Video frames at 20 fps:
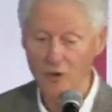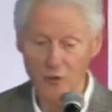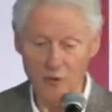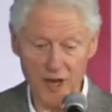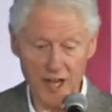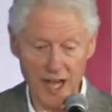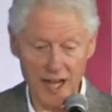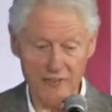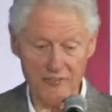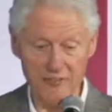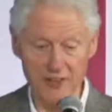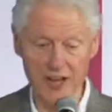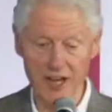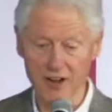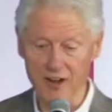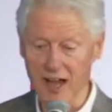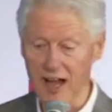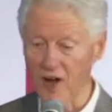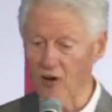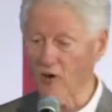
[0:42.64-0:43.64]
we got to
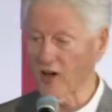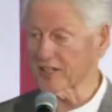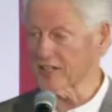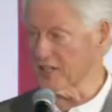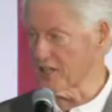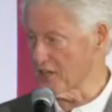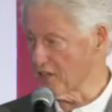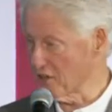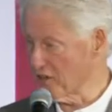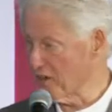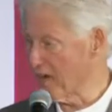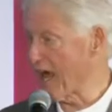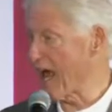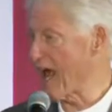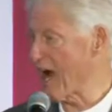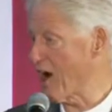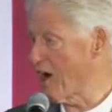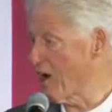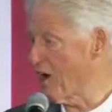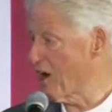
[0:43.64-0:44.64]
figure out what to do
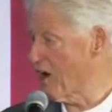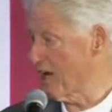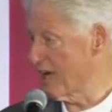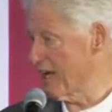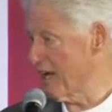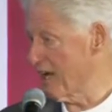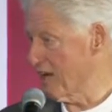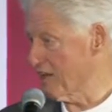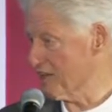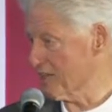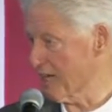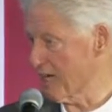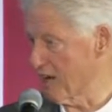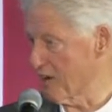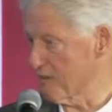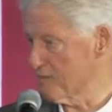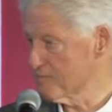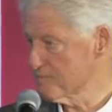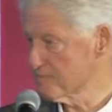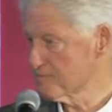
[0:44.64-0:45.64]
now on health
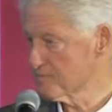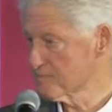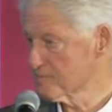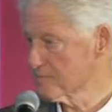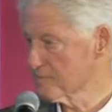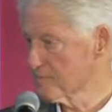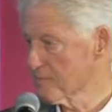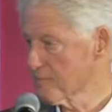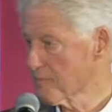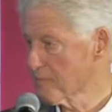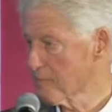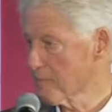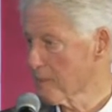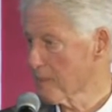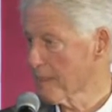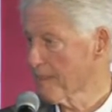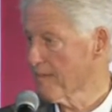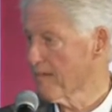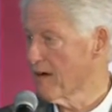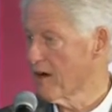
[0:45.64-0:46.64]
care.
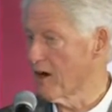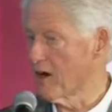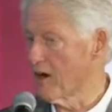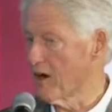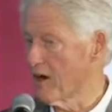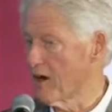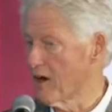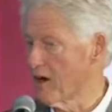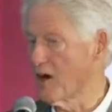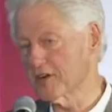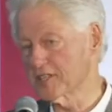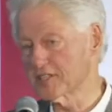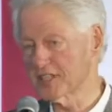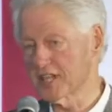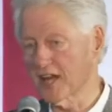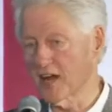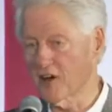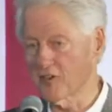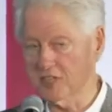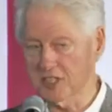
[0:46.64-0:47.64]
Her opponent
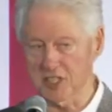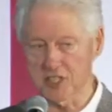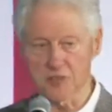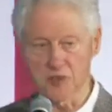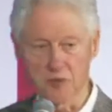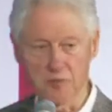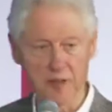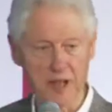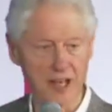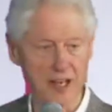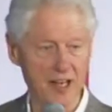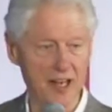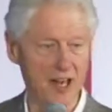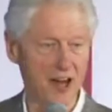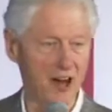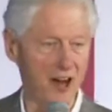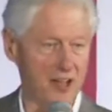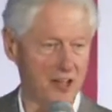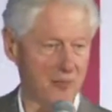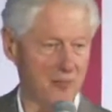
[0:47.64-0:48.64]
said, oh, just repeal it
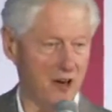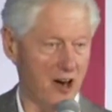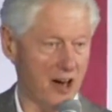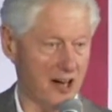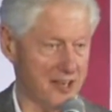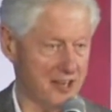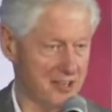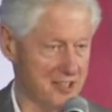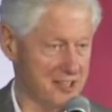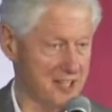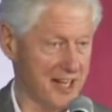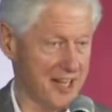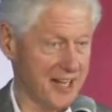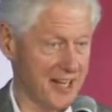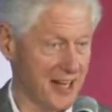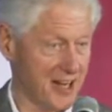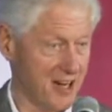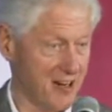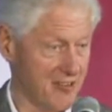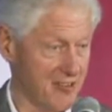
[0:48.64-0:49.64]
all. The market will
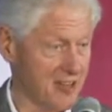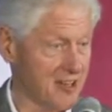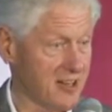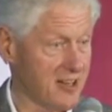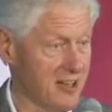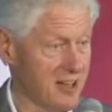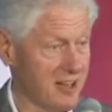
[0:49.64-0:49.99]
take care of it.